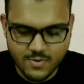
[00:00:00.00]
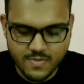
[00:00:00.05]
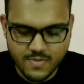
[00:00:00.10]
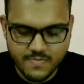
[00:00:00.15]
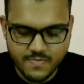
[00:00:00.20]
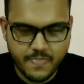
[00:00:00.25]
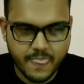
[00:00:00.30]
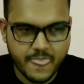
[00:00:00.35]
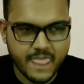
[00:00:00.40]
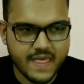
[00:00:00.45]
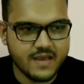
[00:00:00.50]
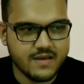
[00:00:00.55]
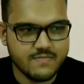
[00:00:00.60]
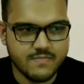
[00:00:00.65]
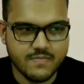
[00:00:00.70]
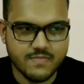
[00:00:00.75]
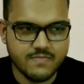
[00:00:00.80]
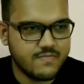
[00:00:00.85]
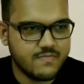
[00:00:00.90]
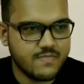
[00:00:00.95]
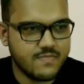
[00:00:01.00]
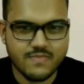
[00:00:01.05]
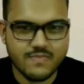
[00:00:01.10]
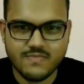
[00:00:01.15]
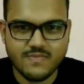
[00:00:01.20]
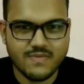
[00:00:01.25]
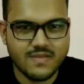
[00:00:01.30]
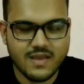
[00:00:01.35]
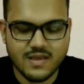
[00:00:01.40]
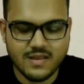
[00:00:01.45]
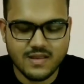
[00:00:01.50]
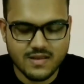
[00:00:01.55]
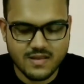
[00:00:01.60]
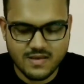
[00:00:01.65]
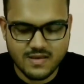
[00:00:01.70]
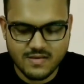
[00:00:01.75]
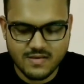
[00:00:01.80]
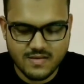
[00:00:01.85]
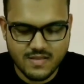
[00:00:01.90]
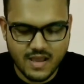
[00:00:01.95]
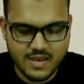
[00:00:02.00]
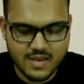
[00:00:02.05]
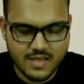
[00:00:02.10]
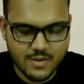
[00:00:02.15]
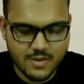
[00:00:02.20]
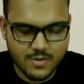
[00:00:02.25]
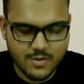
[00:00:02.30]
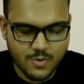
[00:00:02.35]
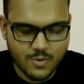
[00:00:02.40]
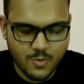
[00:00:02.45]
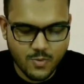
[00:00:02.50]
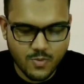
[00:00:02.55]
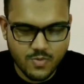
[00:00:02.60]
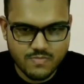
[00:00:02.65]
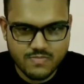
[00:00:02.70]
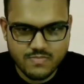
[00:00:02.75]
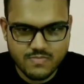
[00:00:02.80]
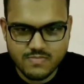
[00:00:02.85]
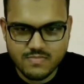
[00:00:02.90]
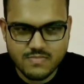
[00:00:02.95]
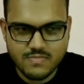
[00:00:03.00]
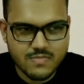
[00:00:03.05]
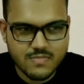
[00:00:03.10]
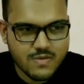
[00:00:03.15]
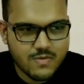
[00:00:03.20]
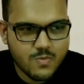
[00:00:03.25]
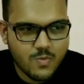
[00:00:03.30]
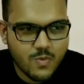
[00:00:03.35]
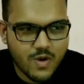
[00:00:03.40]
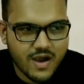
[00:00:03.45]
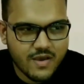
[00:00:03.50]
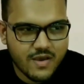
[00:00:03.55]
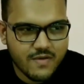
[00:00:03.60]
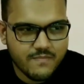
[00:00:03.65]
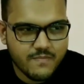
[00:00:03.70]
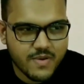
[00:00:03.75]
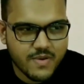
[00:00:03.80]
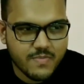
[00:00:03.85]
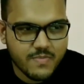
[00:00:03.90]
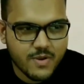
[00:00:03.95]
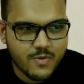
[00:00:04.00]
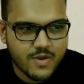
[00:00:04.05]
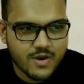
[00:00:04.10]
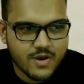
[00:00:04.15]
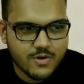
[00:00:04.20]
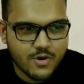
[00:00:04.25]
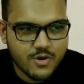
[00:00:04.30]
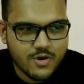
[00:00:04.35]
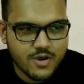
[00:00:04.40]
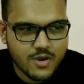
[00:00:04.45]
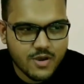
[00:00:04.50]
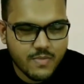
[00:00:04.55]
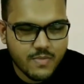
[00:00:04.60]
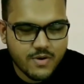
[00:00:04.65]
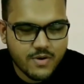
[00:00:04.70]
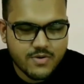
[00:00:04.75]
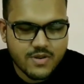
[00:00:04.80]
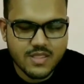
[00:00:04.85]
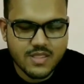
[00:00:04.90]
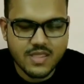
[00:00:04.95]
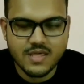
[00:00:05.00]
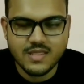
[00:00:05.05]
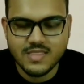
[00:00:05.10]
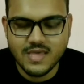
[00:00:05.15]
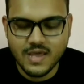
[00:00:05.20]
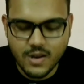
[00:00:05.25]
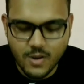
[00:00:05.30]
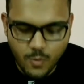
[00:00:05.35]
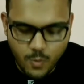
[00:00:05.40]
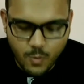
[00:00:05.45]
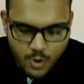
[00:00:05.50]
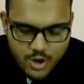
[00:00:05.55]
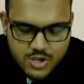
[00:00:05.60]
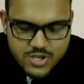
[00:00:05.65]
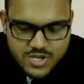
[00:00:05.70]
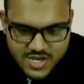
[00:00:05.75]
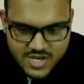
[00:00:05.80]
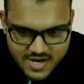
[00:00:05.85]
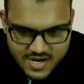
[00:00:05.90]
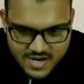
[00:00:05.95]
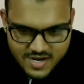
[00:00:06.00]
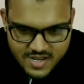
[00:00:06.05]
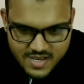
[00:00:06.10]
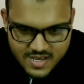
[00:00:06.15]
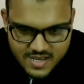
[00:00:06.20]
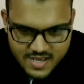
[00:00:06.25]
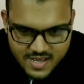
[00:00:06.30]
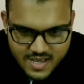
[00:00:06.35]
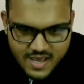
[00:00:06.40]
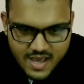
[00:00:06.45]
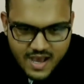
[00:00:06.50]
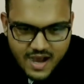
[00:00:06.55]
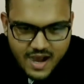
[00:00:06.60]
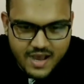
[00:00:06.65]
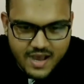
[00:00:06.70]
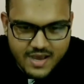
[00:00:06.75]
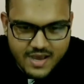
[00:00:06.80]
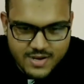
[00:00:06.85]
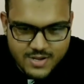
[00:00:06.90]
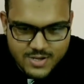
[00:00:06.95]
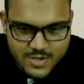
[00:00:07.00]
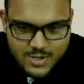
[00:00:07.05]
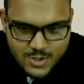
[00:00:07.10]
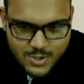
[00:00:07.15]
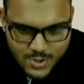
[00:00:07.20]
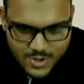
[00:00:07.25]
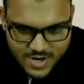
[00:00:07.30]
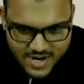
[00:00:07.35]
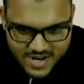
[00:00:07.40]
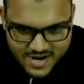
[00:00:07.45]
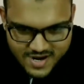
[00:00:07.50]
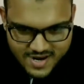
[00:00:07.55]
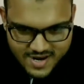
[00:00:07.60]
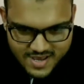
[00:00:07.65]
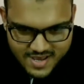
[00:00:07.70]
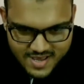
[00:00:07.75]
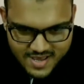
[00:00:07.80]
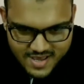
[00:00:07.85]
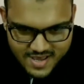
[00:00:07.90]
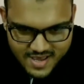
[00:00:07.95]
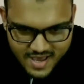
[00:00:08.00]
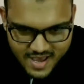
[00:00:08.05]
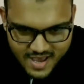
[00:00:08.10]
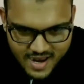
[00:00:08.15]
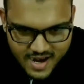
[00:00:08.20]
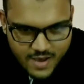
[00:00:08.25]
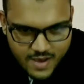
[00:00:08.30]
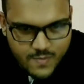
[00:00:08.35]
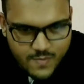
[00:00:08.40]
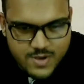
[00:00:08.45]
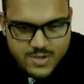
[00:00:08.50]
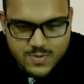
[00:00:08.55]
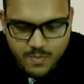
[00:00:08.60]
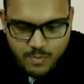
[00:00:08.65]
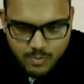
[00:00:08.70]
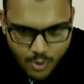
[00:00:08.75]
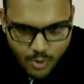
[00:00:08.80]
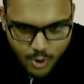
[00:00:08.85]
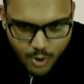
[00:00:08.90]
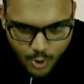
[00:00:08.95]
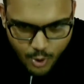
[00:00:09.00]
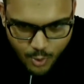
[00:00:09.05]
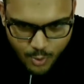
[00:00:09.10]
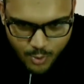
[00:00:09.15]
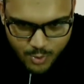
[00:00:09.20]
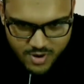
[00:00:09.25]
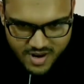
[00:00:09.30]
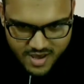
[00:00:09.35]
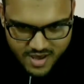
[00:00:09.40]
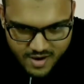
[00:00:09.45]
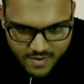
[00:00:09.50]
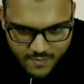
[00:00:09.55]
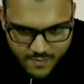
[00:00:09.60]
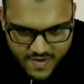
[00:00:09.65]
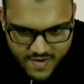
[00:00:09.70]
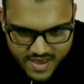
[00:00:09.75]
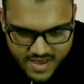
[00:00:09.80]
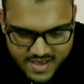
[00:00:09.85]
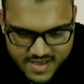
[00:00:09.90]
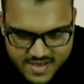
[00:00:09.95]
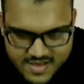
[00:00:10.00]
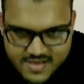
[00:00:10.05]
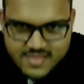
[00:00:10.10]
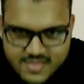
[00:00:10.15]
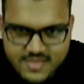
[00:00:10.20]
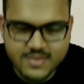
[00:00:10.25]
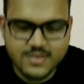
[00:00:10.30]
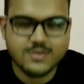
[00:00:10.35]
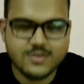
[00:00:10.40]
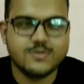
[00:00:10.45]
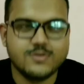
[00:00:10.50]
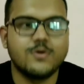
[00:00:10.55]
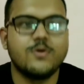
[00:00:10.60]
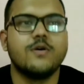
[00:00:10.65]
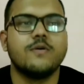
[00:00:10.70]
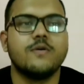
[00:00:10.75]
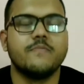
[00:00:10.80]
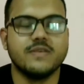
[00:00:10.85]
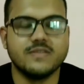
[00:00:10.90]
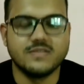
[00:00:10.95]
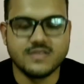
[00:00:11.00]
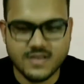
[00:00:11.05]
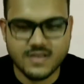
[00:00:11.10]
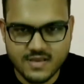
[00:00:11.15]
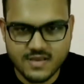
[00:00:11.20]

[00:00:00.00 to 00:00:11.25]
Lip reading: up, and I didn't know why people were talking about it, and then I watched it, I understood it, and I was blown away. So amazing,